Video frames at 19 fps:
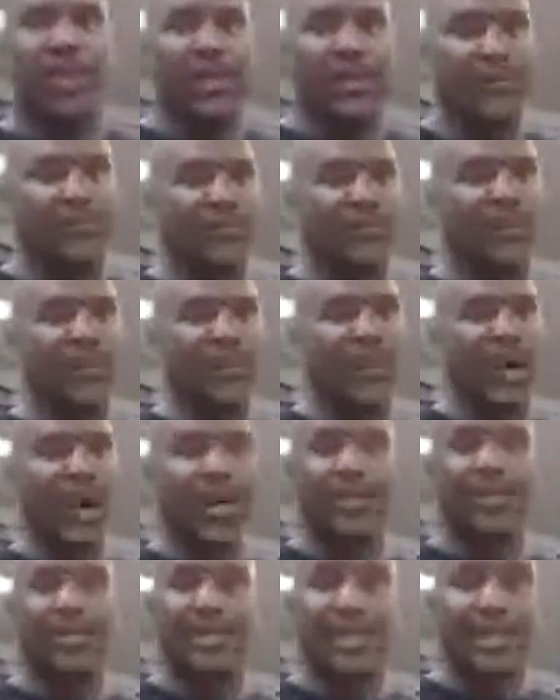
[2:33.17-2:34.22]
If
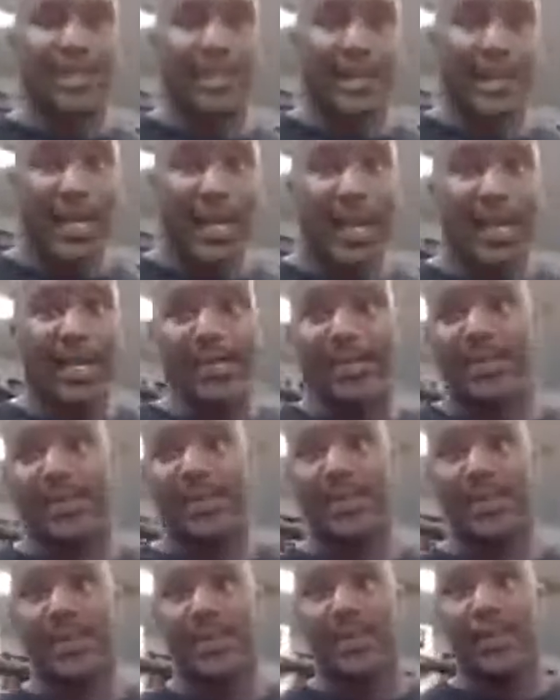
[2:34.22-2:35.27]
Alexander lands,
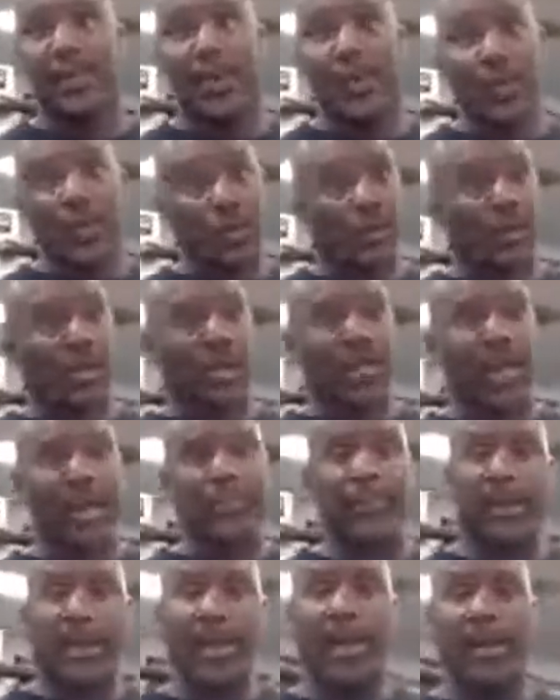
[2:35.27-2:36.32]
could
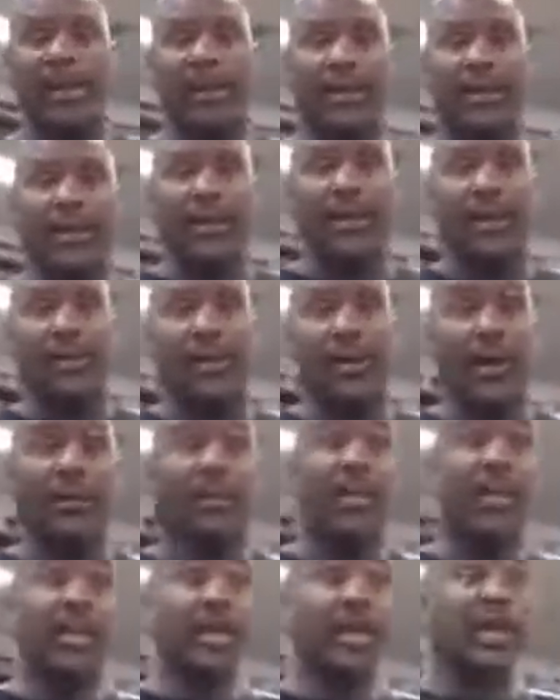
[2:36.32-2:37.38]
that be it? And I think